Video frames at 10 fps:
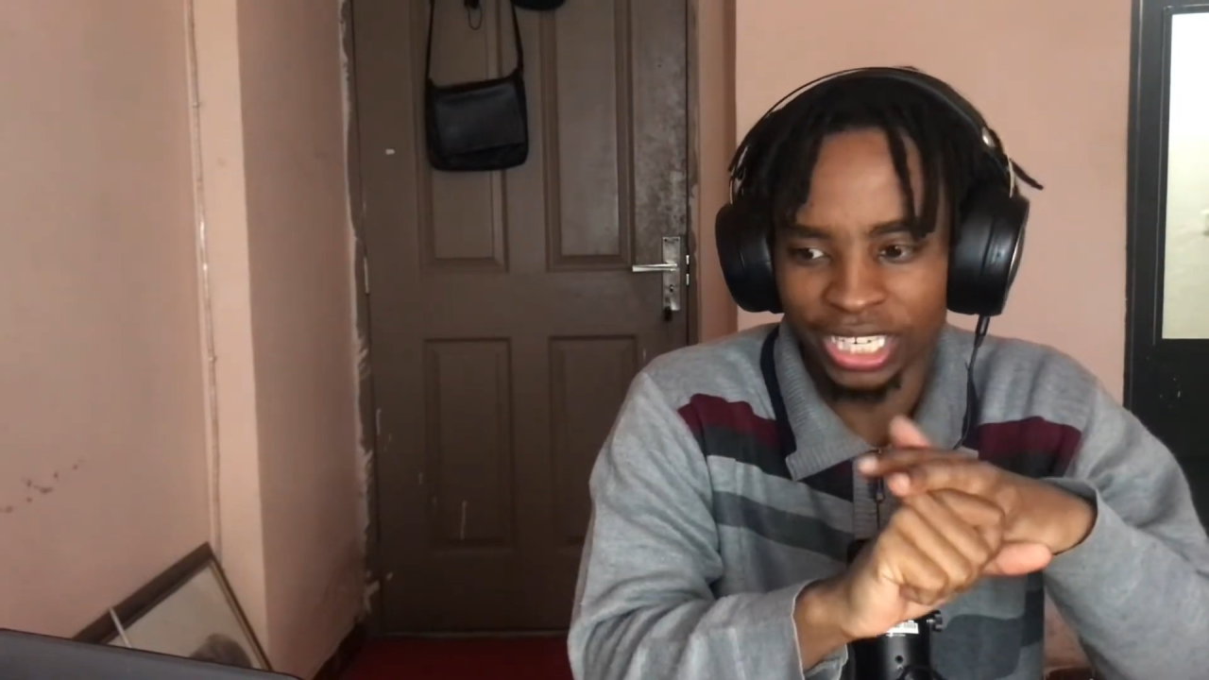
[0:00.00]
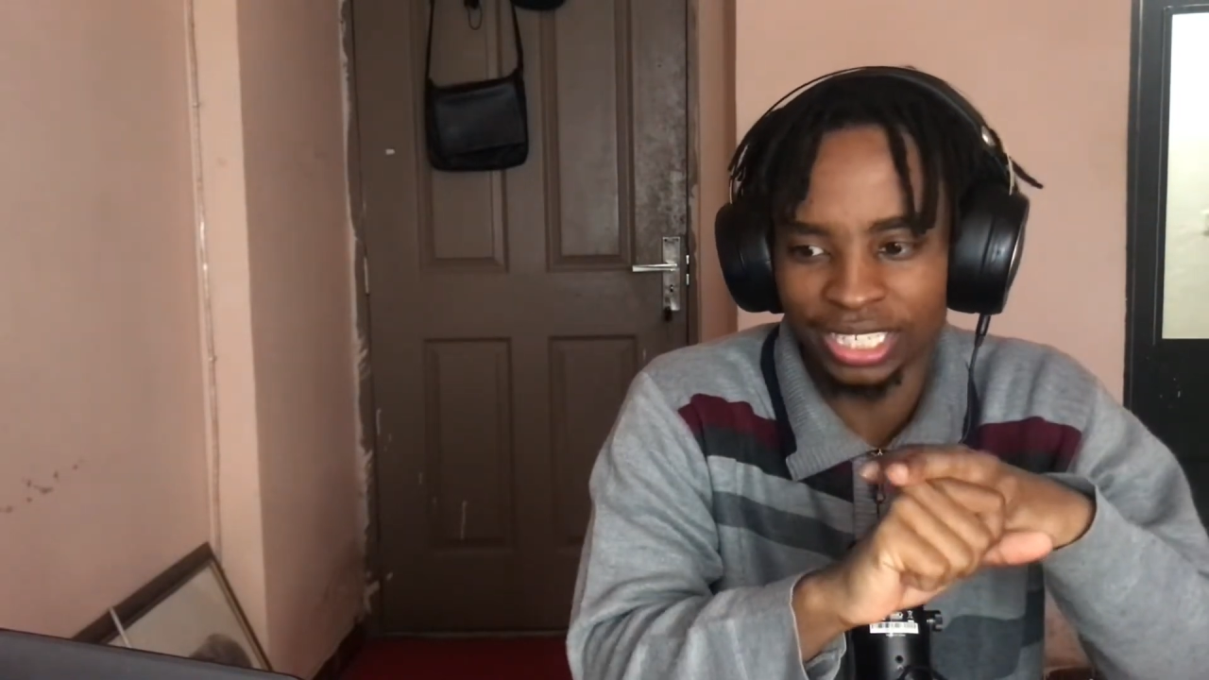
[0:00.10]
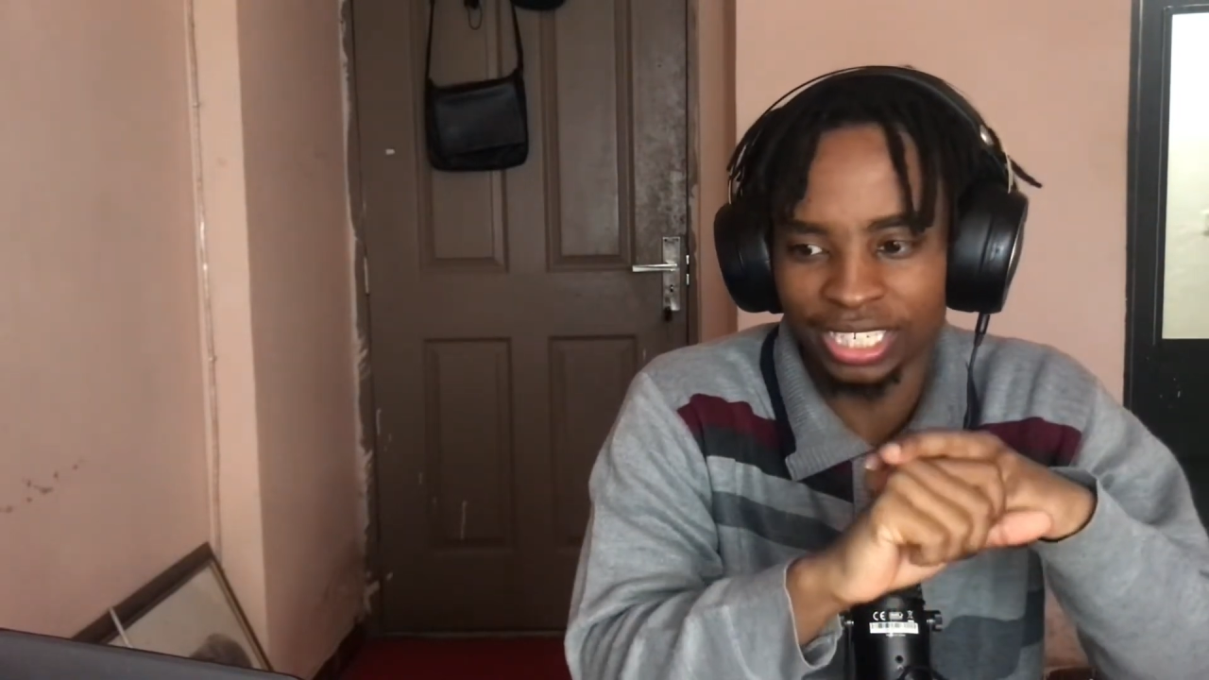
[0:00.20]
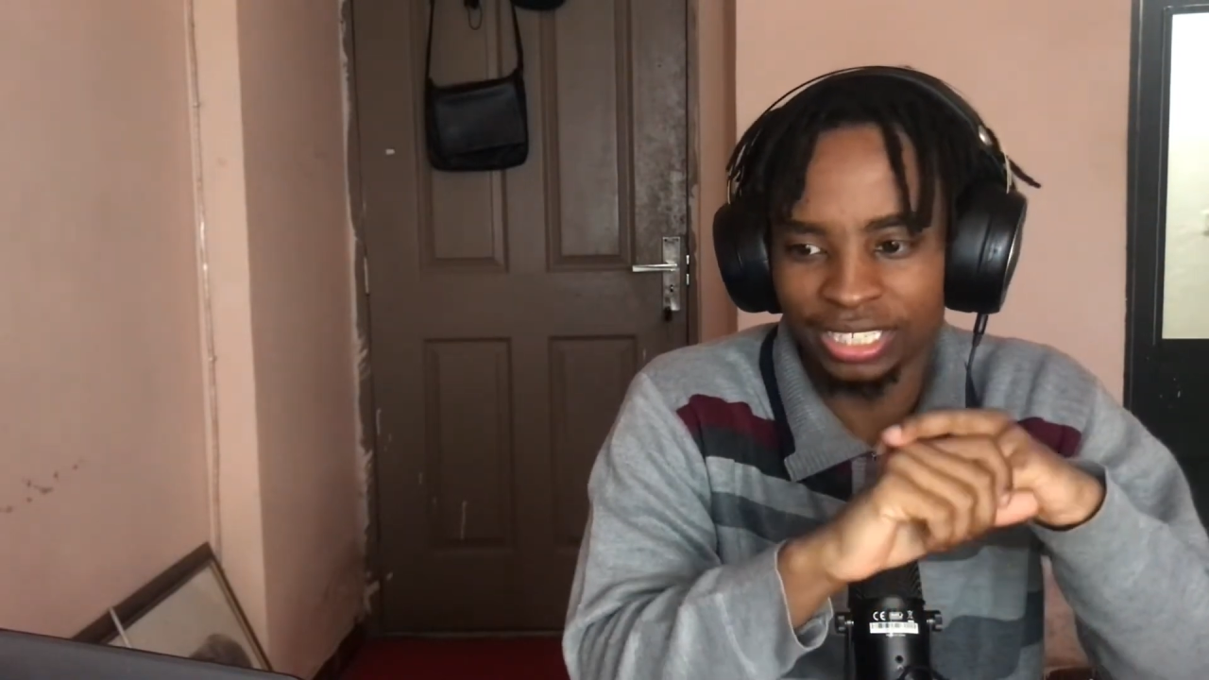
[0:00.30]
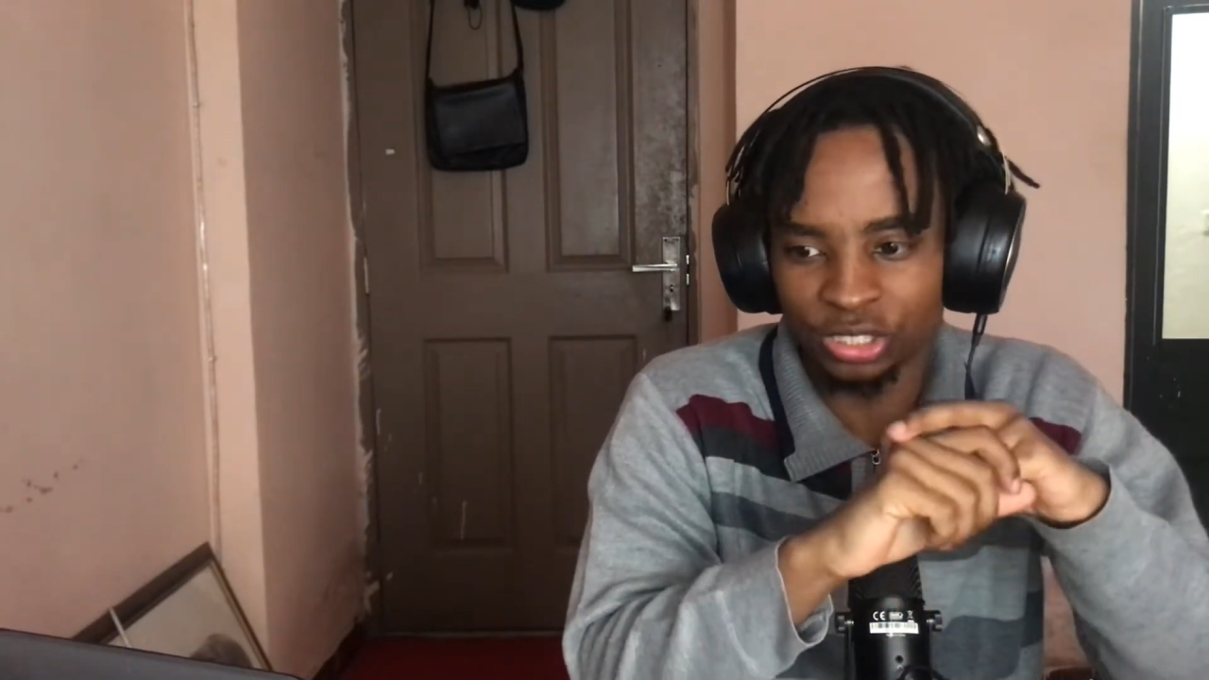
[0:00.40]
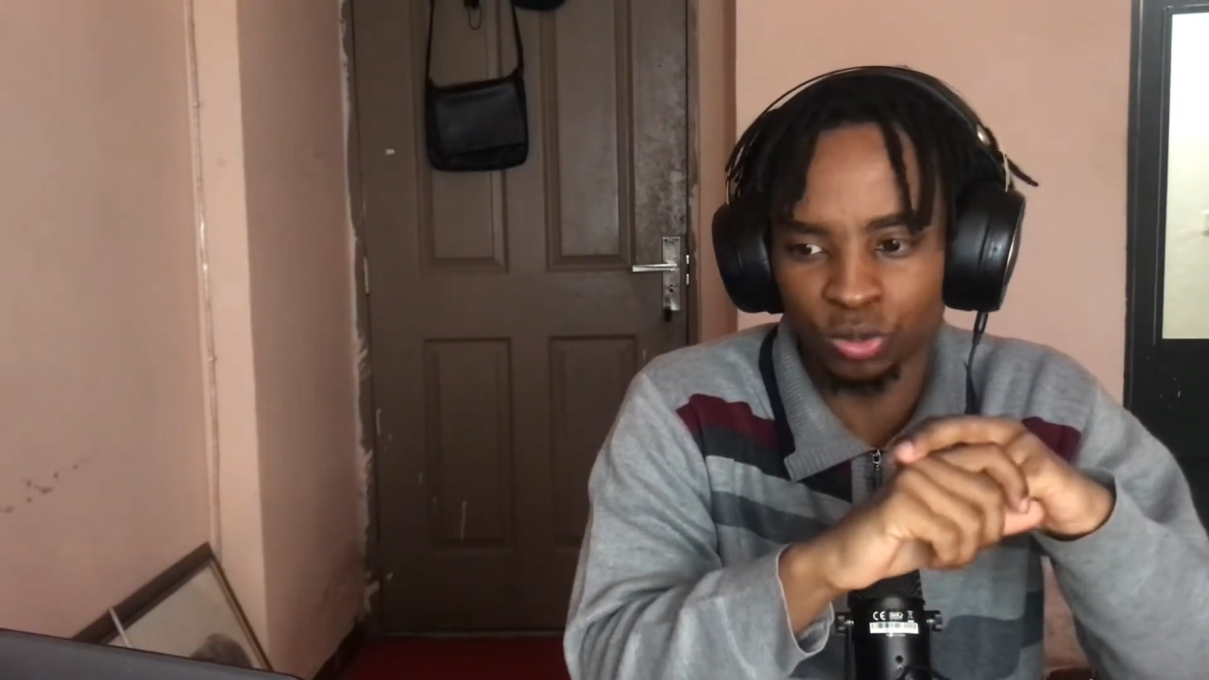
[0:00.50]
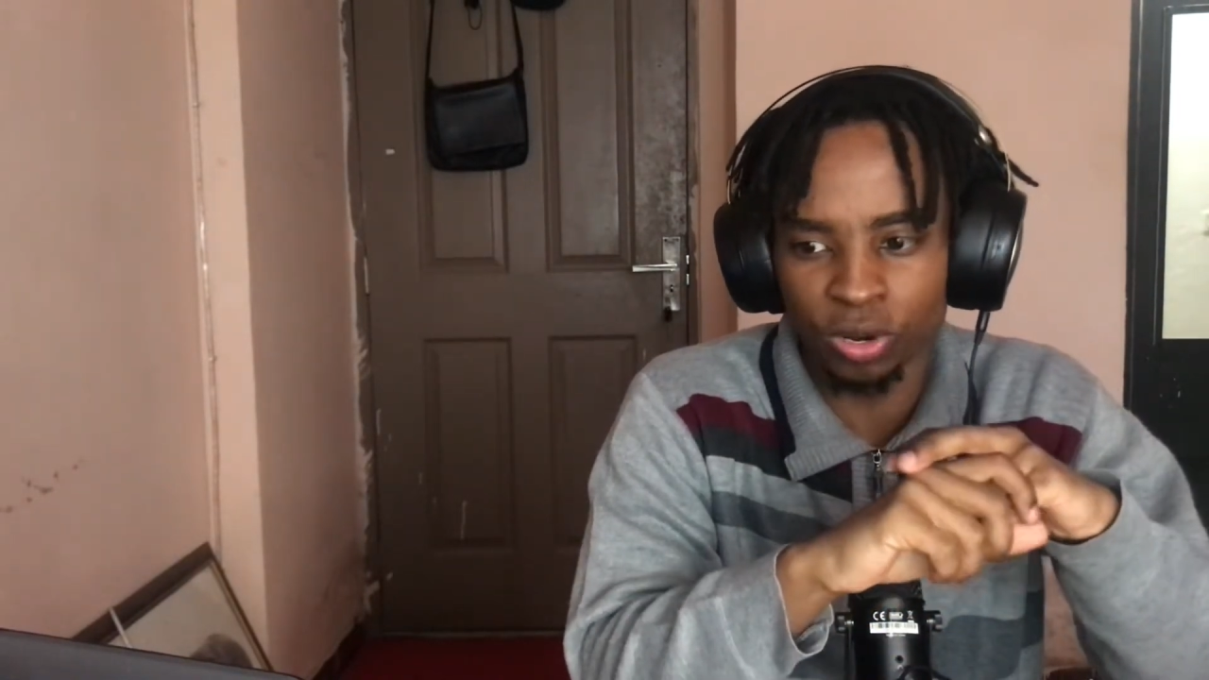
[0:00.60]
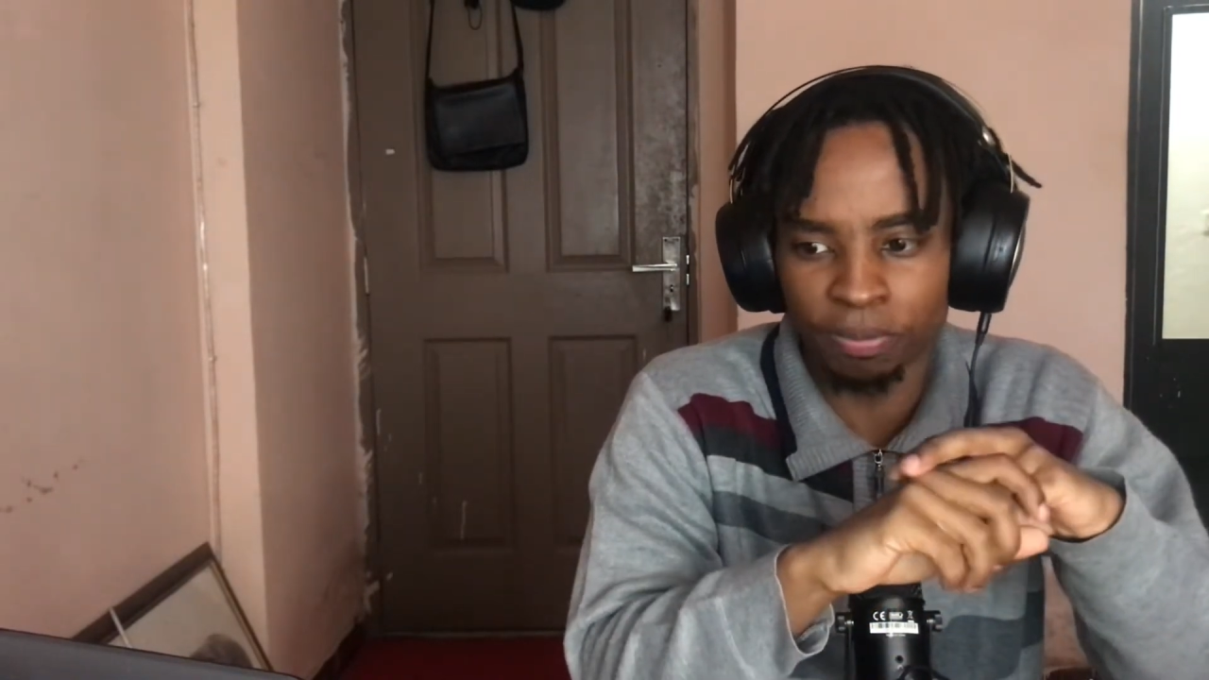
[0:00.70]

England as well,